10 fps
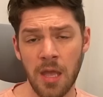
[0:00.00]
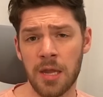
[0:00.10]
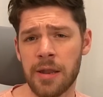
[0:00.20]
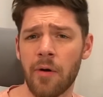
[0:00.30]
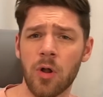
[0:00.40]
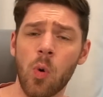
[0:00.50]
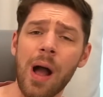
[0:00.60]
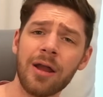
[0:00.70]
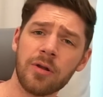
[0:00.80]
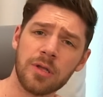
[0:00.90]
Now,
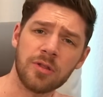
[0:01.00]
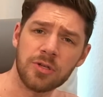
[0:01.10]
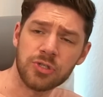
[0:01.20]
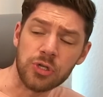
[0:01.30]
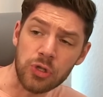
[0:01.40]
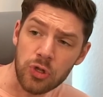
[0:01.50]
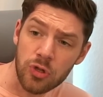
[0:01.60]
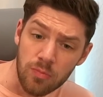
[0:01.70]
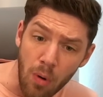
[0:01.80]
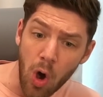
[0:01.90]
acquiring such a
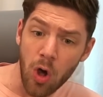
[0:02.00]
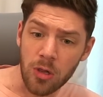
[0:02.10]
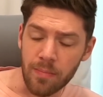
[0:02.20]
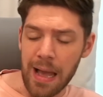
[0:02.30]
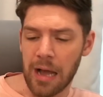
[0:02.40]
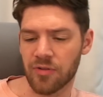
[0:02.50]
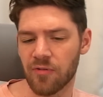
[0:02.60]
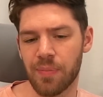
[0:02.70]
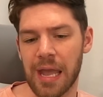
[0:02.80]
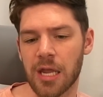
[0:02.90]
small amount
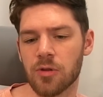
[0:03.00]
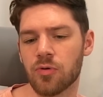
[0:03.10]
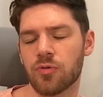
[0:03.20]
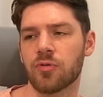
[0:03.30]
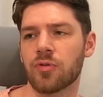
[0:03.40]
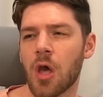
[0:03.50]
of paid users